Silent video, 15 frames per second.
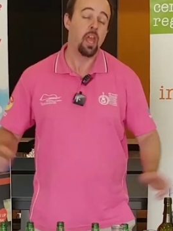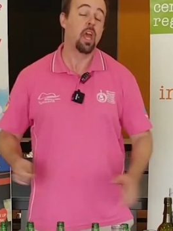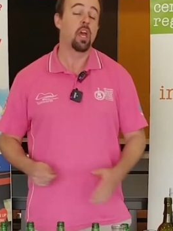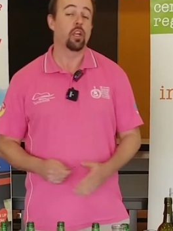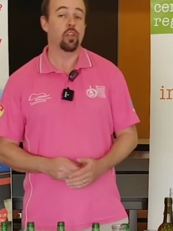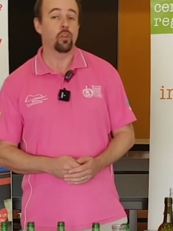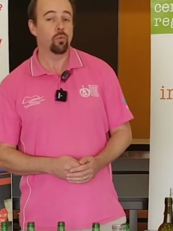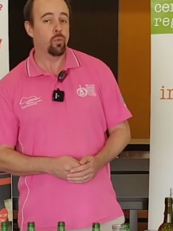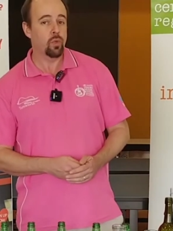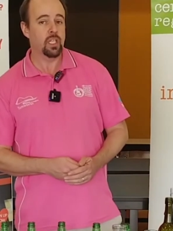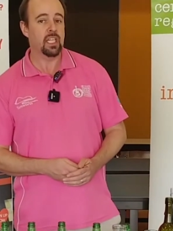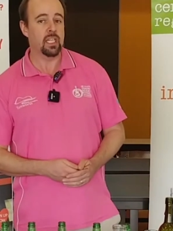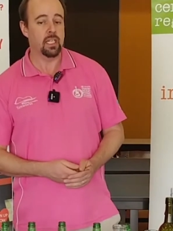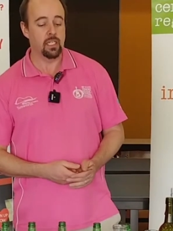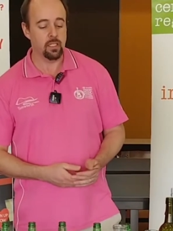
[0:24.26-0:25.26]
You will
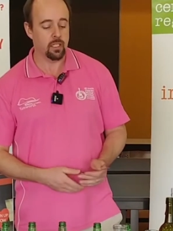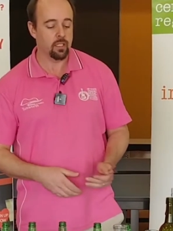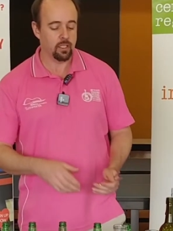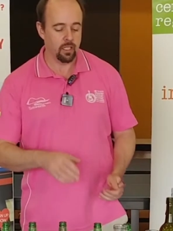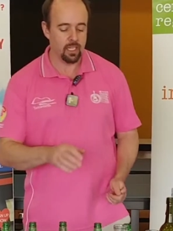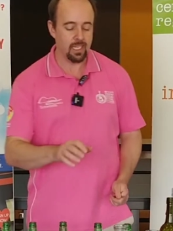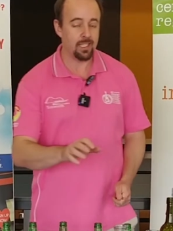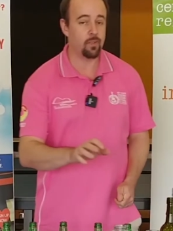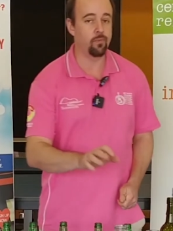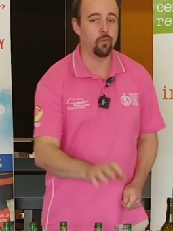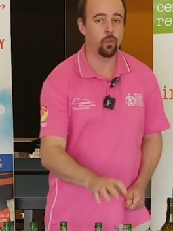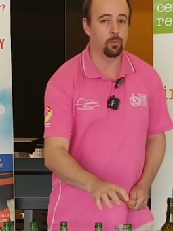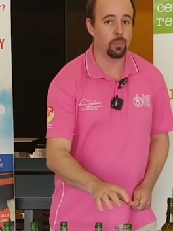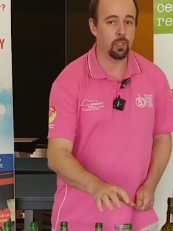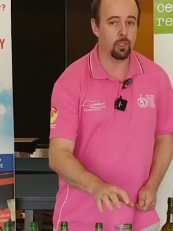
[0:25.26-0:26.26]
need at least 4
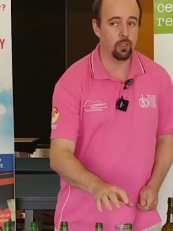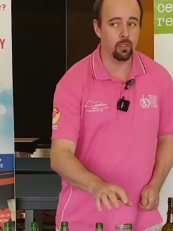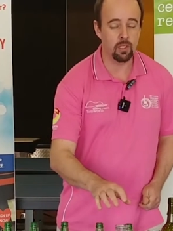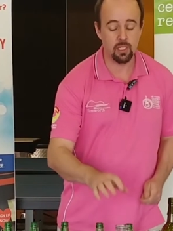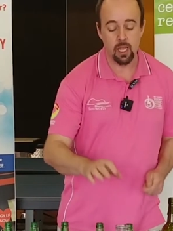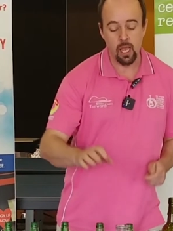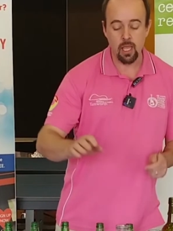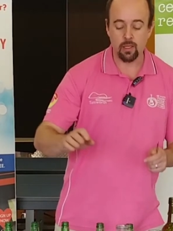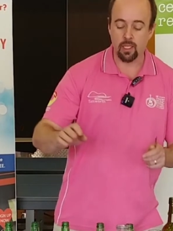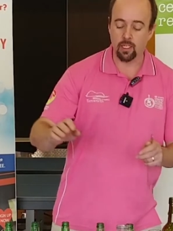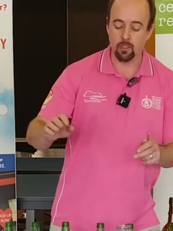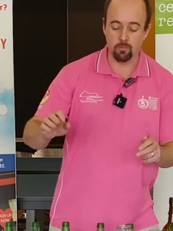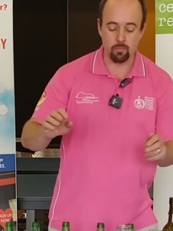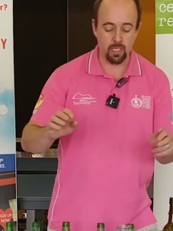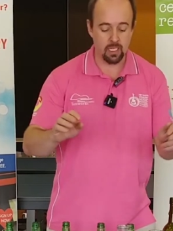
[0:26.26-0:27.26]
bottles. They can
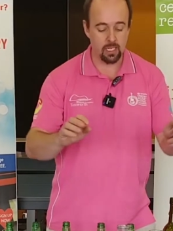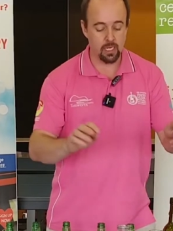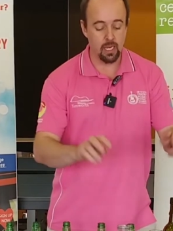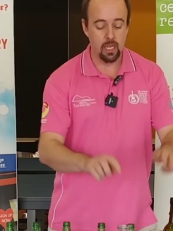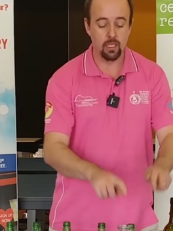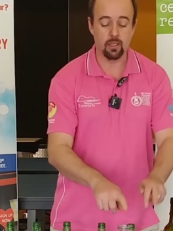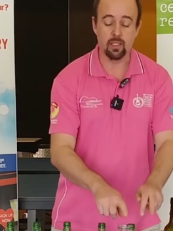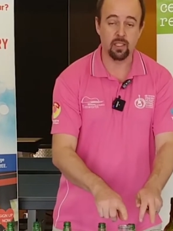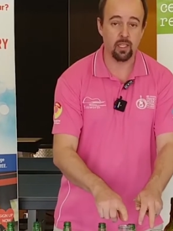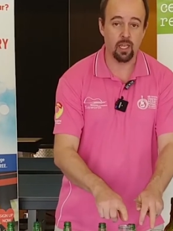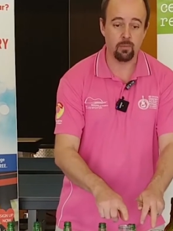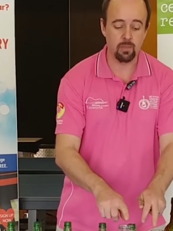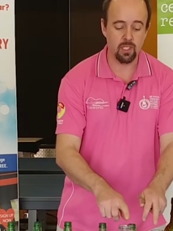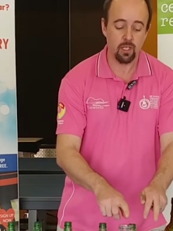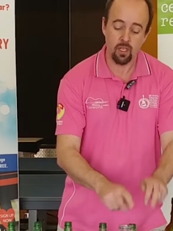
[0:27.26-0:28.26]
be the same
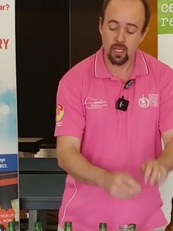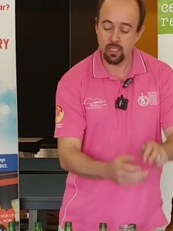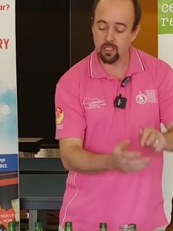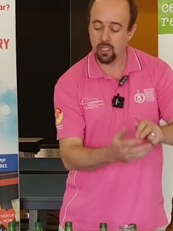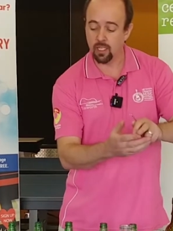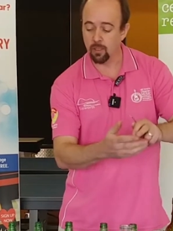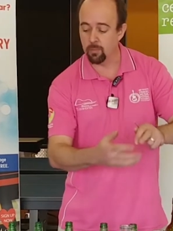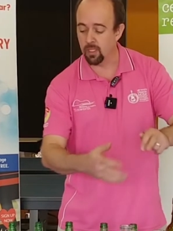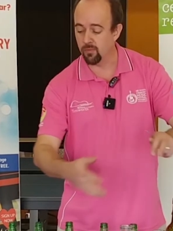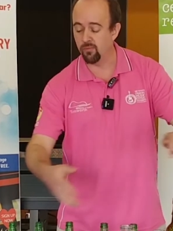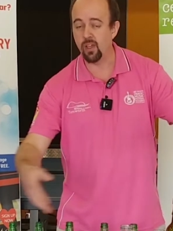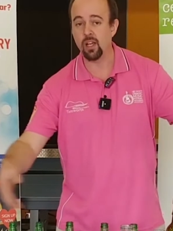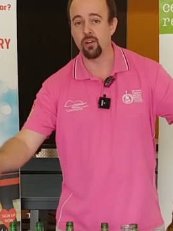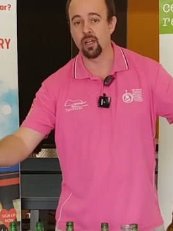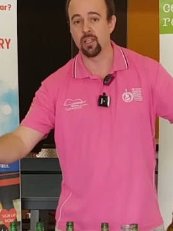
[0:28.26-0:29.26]
size, they can be of
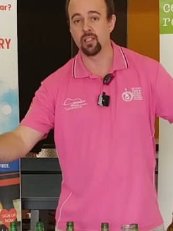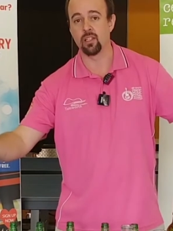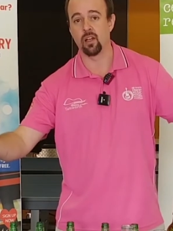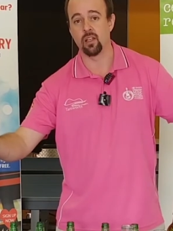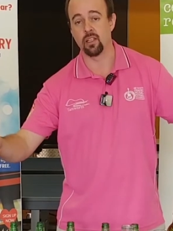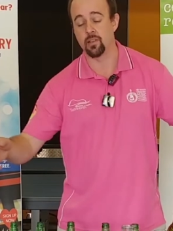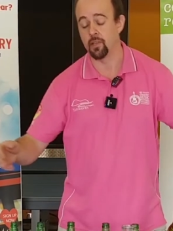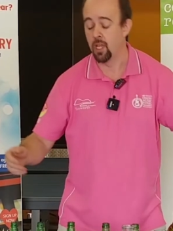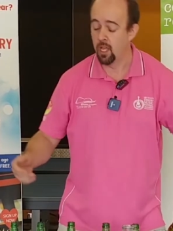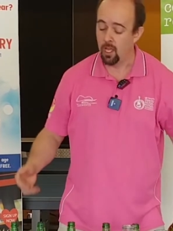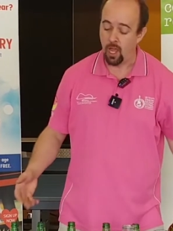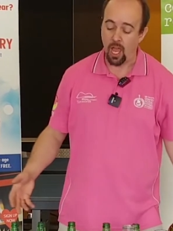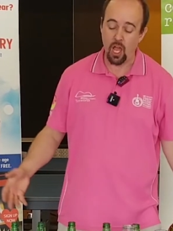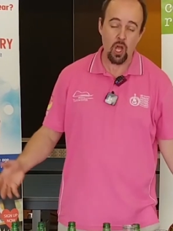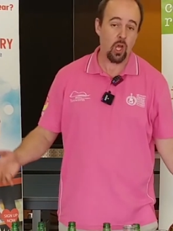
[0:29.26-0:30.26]
varying sizes.
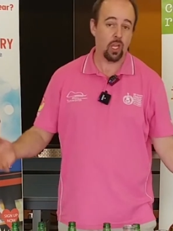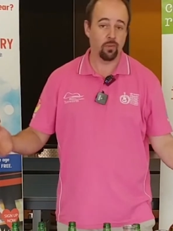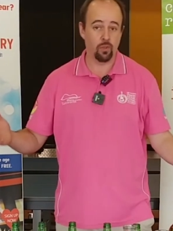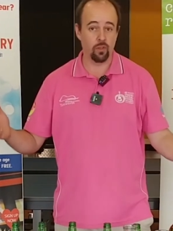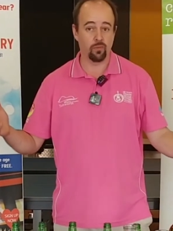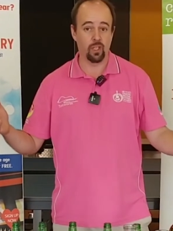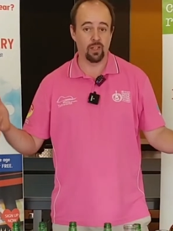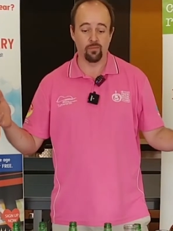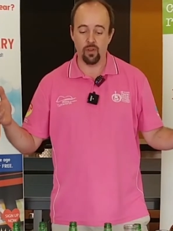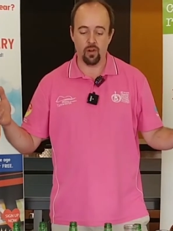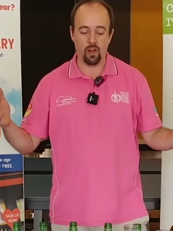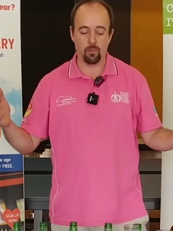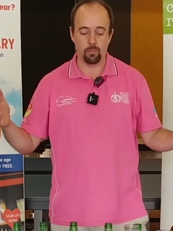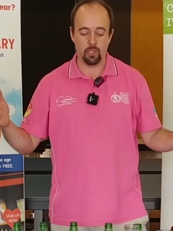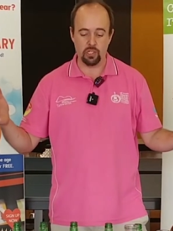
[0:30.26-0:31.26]
If you're feeling very
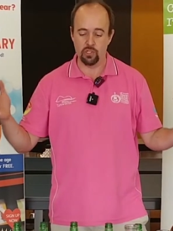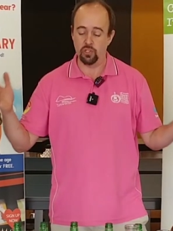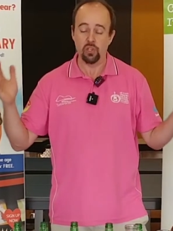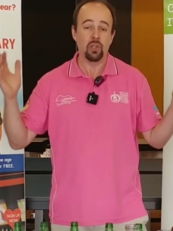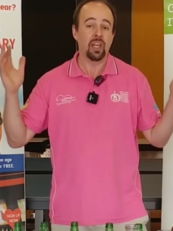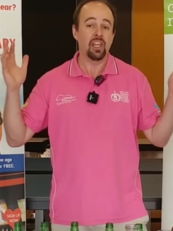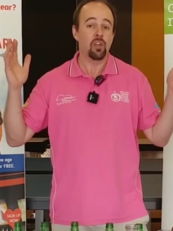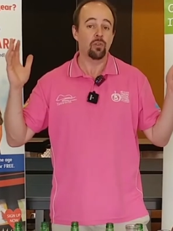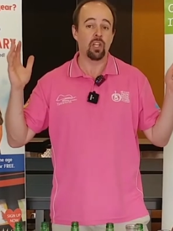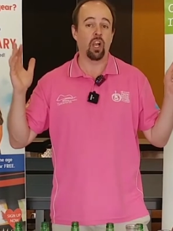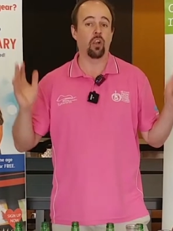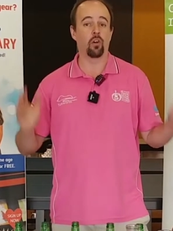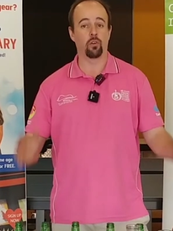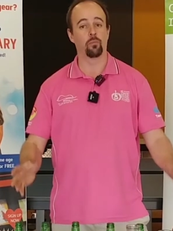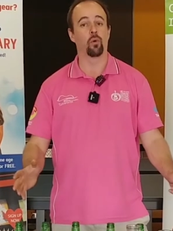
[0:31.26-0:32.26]
ambitious, you can use a
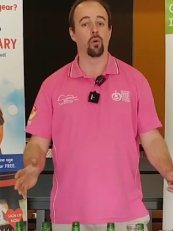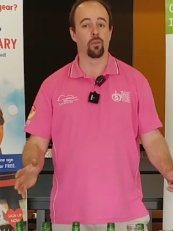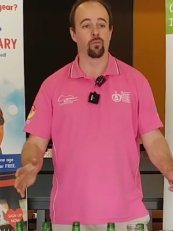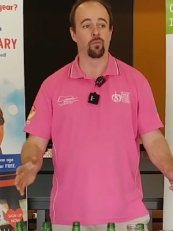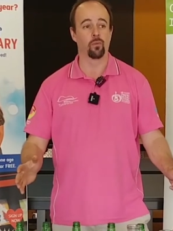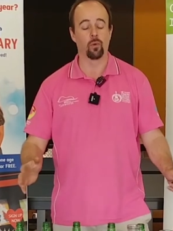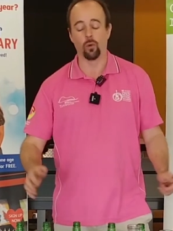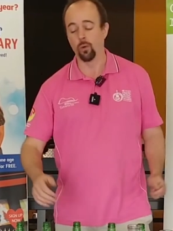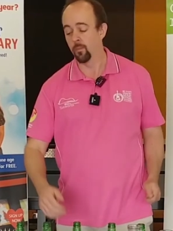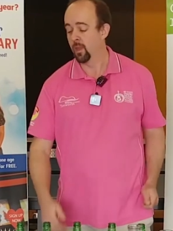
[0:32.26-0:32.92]
lot more than 4.